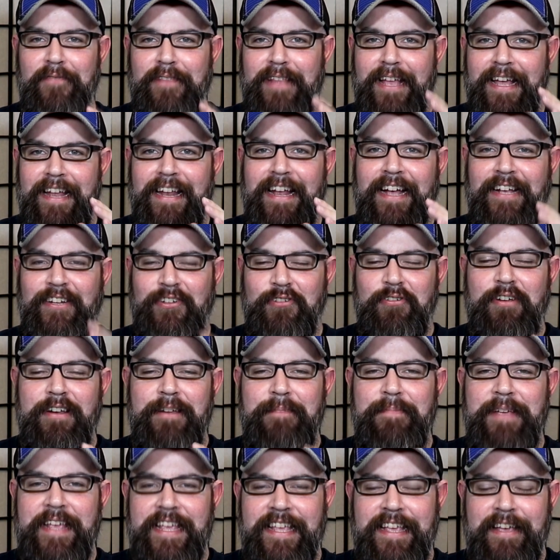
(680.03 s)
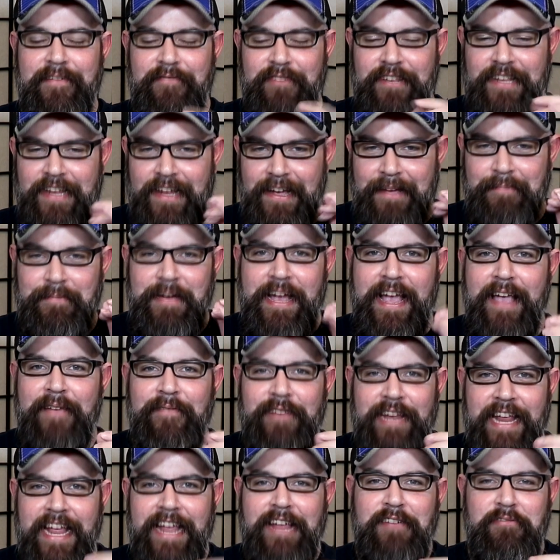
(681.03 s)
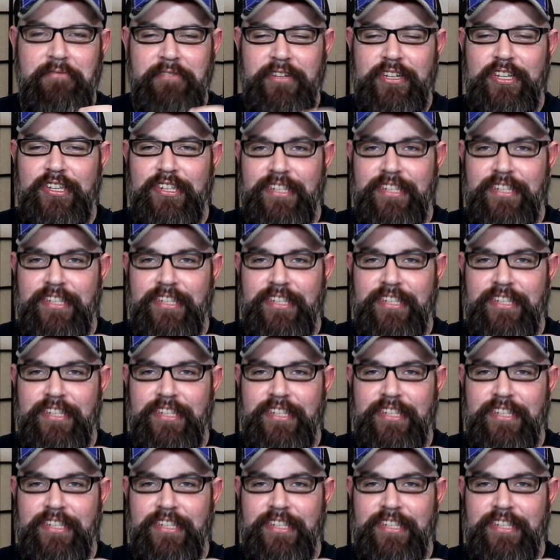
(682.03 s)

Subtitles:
that I try to make every time I have an Anchorage